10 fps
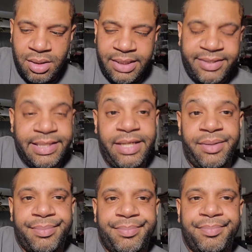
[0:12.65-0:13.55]
let's
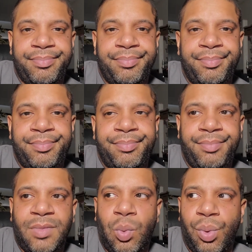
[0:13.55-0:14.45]
see.
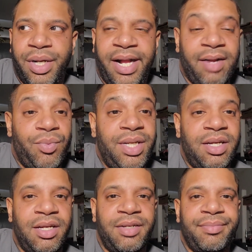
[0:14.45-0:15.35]
What have we
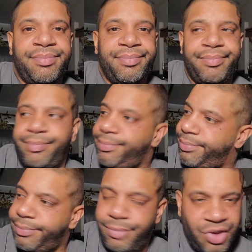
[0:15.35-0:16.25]
done?
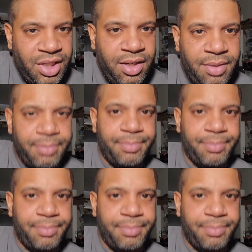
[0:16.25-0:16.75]
Shit.